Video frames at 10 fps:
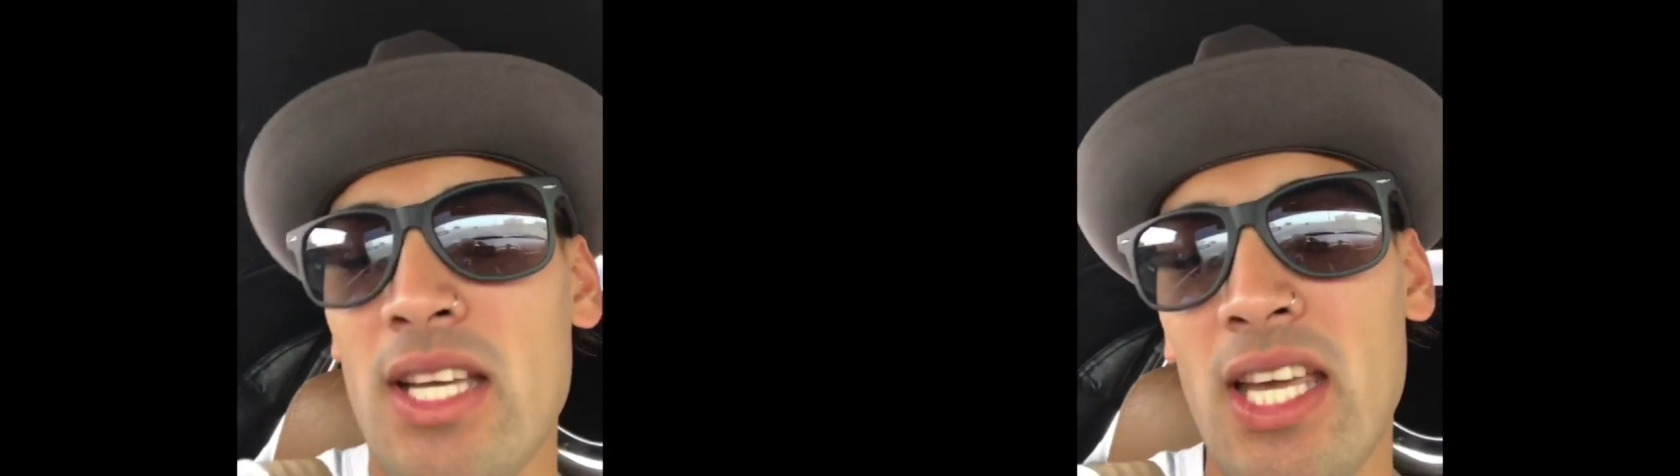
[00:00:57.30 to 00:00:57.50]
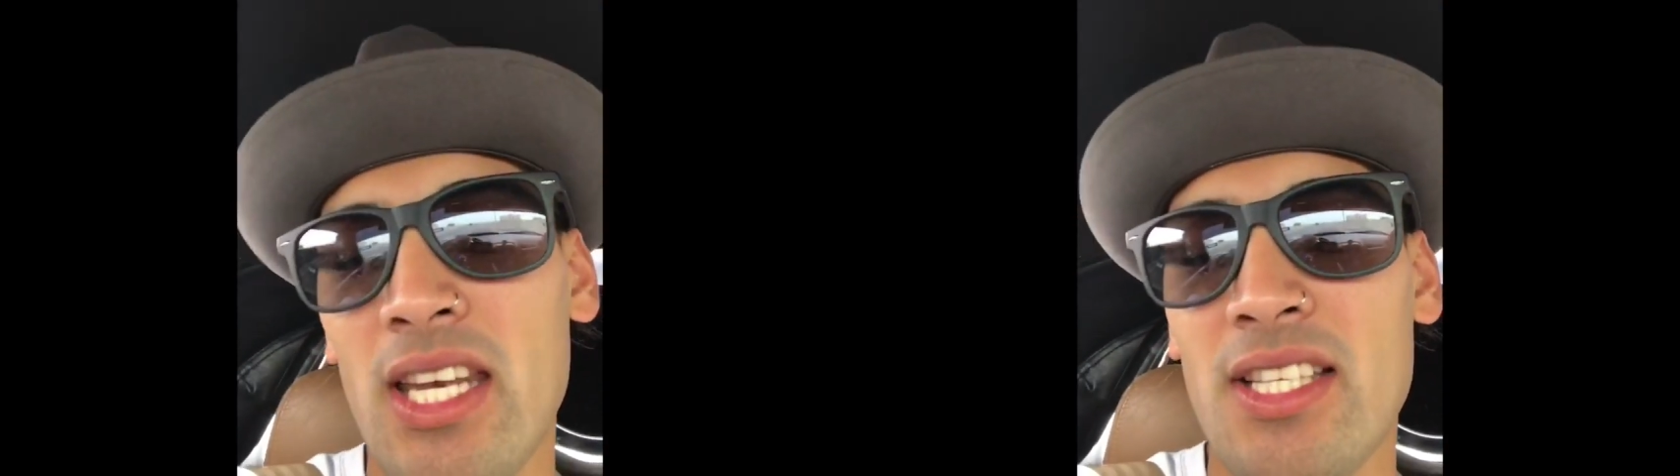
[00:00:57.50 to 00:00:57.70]

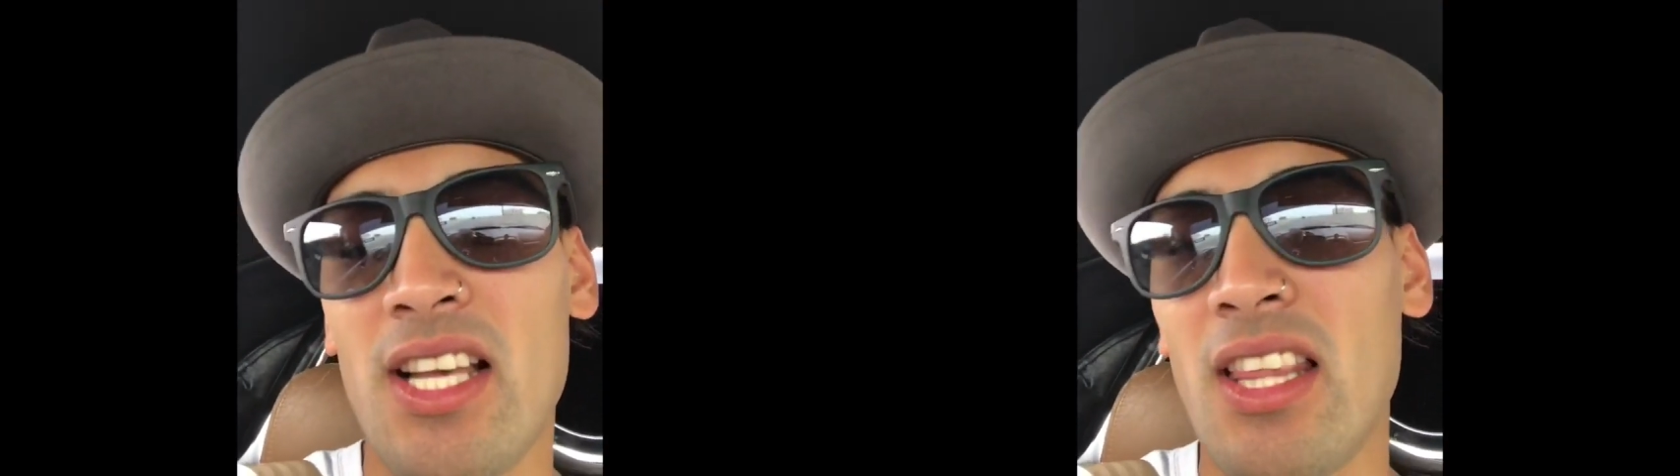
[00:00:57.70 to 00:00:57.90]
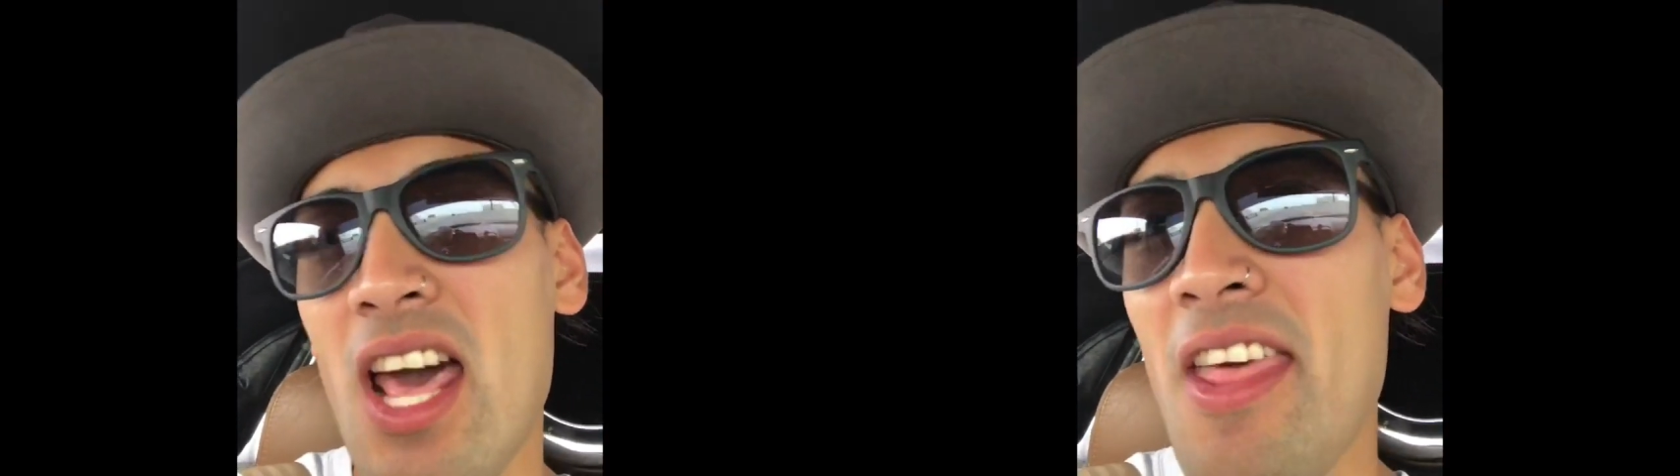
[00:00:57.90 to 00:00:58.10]
And
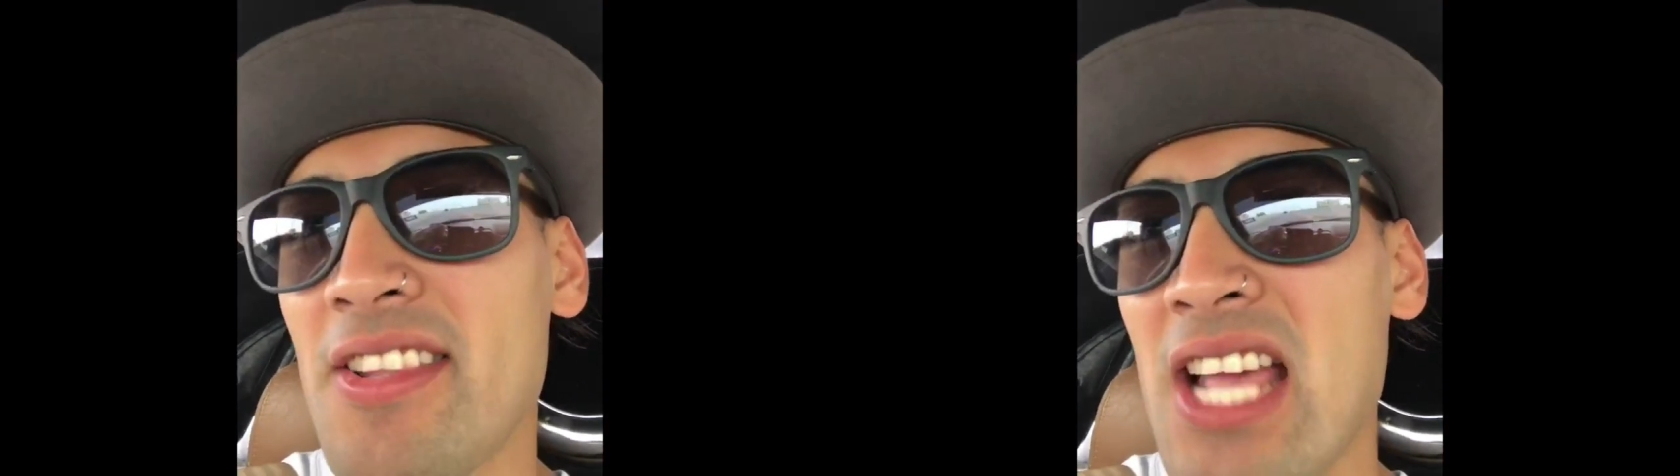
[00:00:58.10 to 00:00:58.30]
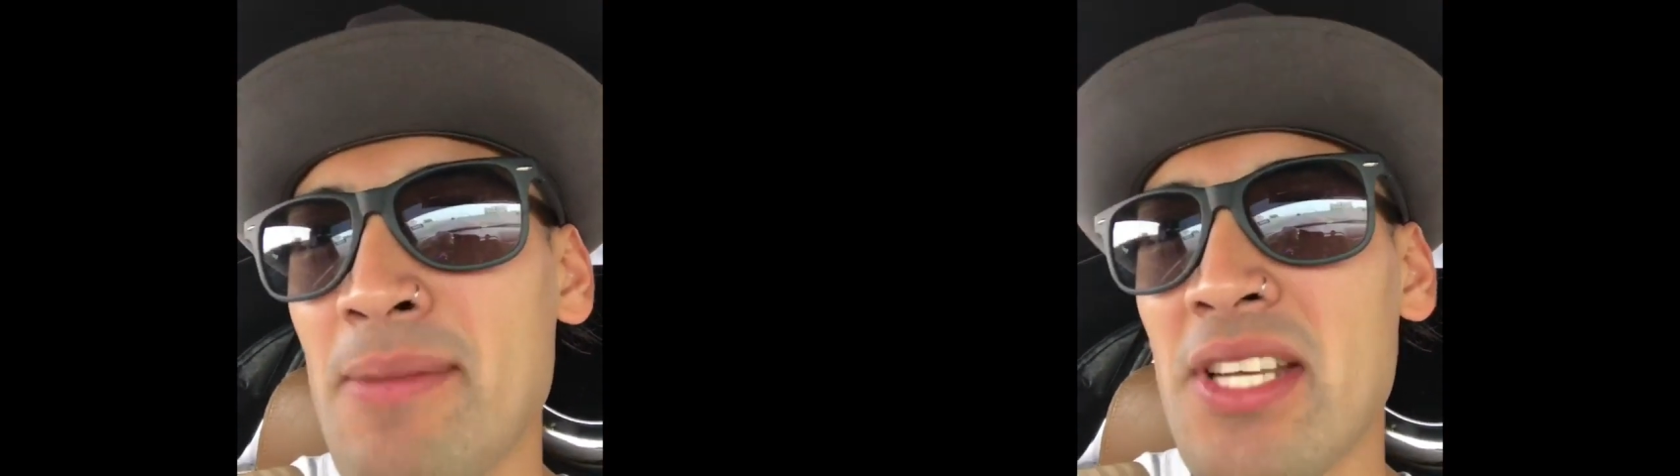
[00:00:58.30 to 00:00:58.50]
a lot
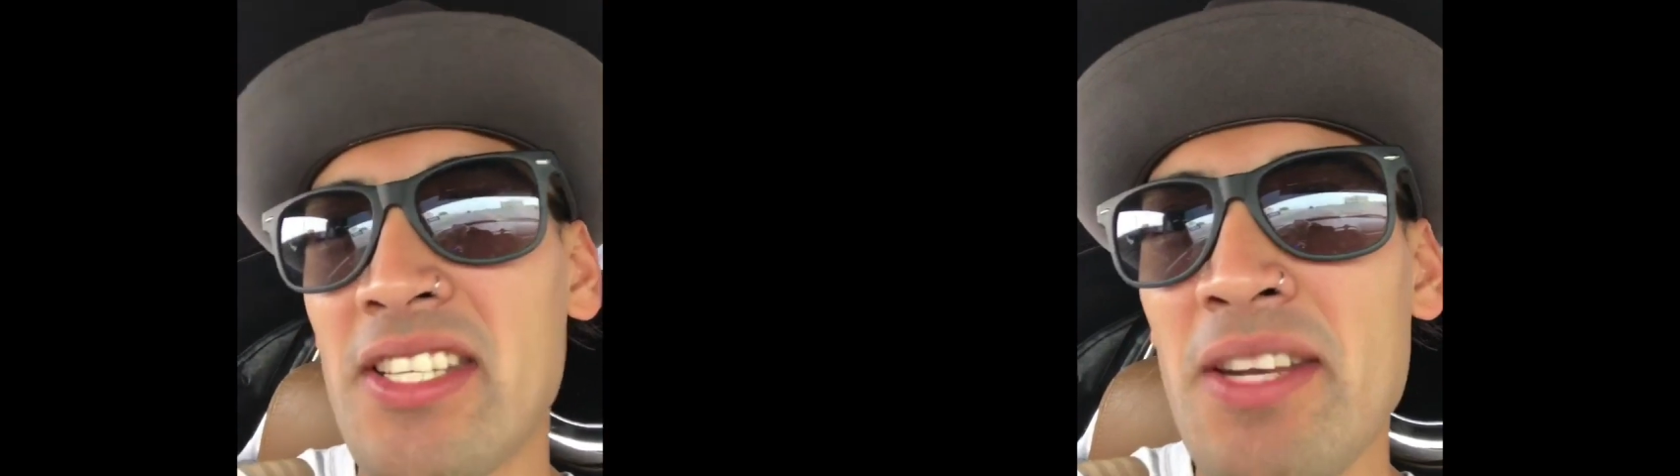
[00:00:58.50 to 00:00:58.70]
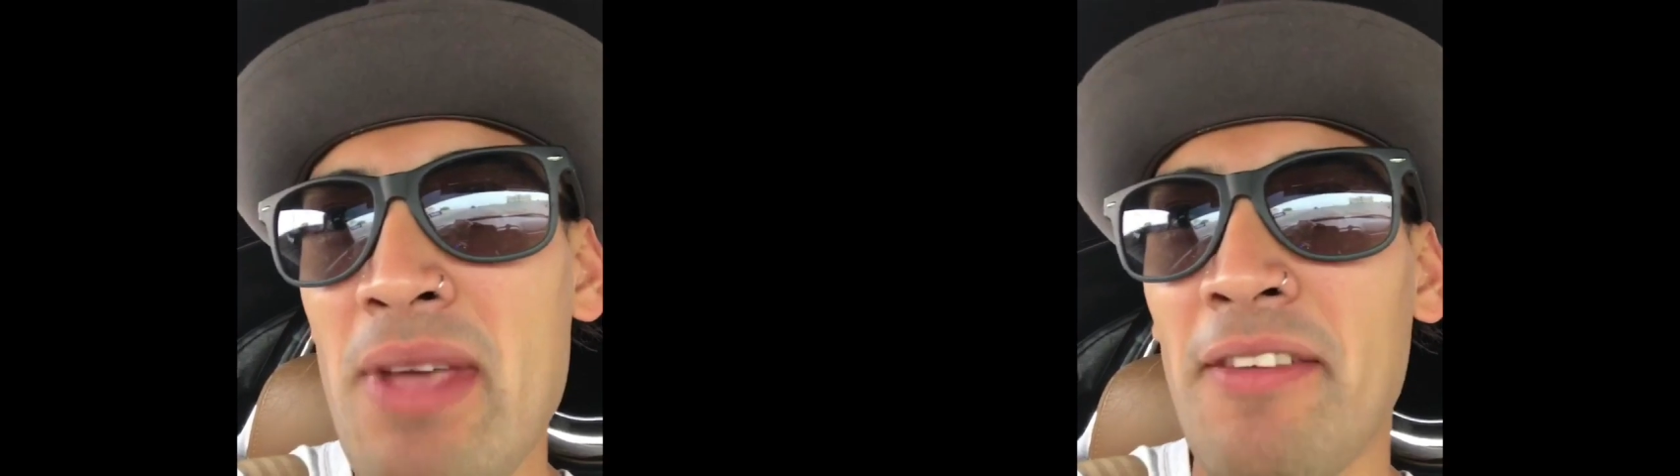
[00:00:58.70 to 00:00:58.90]
of the times I
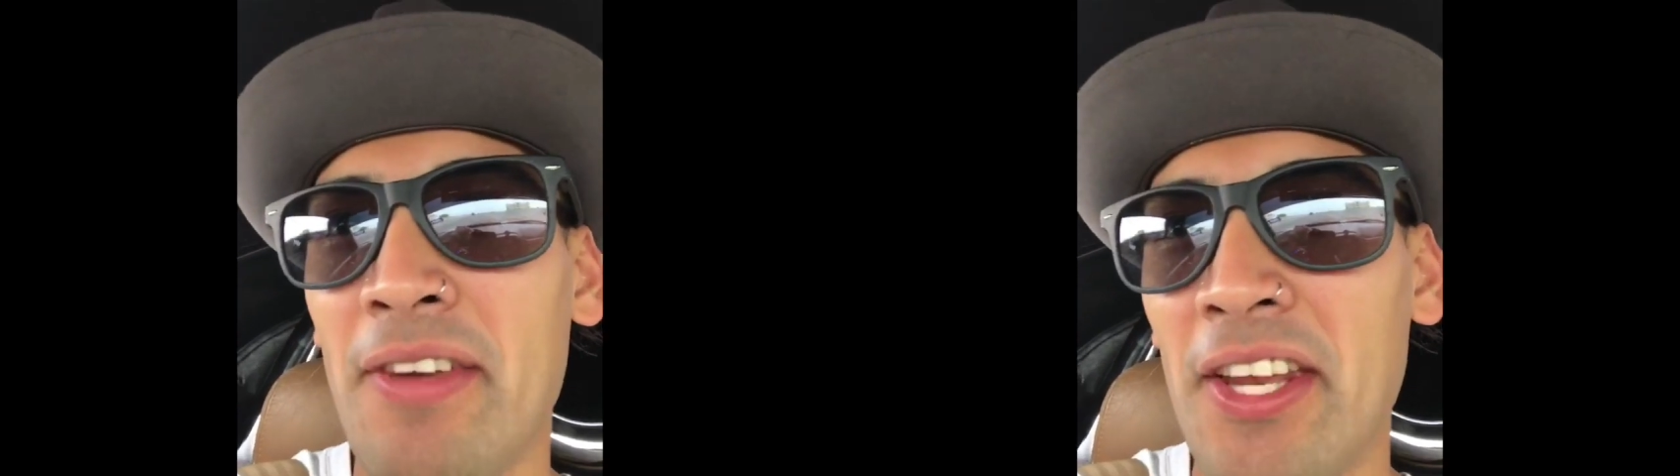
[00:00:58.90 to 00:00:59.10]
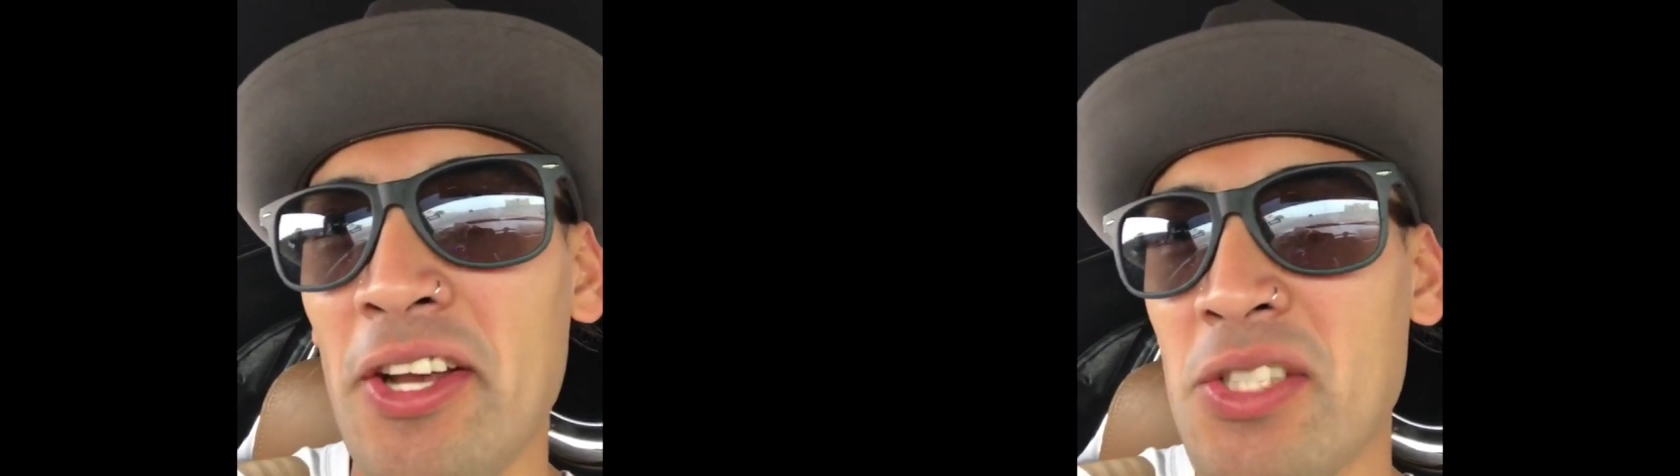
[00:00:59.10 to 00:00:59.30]
did make
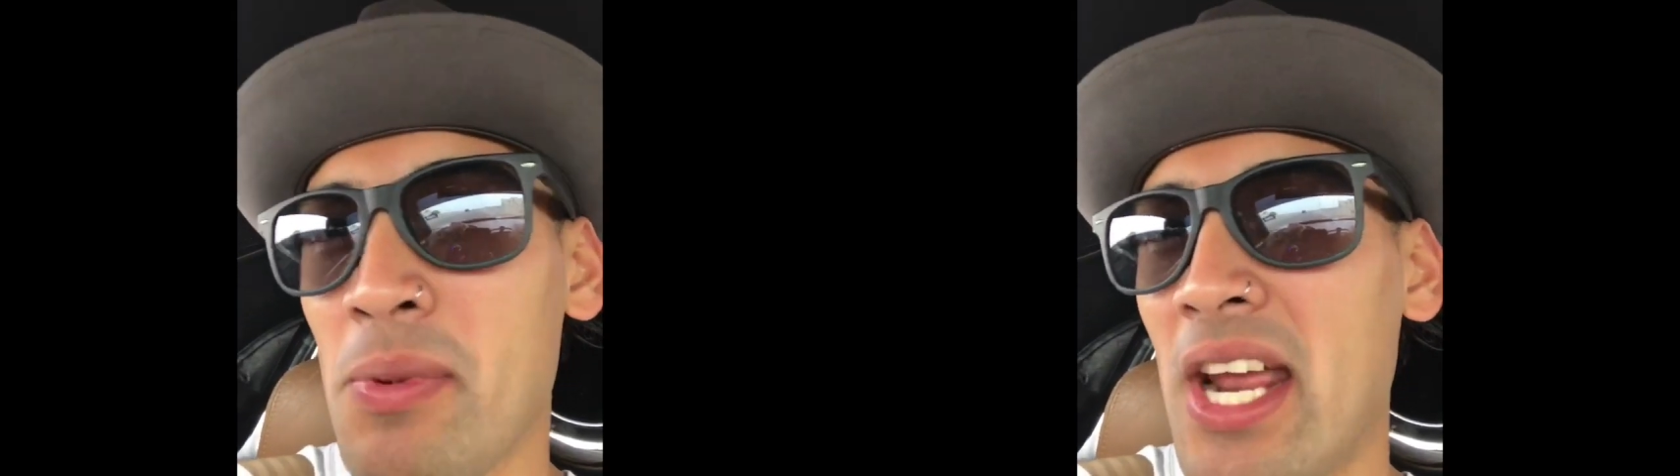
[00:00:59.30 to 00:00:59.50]
videos,